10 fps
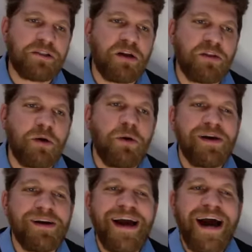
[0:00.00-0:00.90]
It's on there.
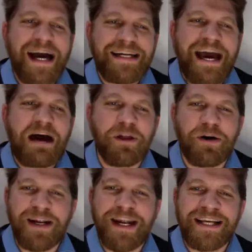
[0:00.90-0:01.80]
I
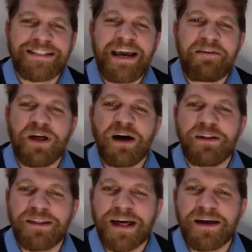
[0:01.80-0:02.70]
downloaded it. I saved the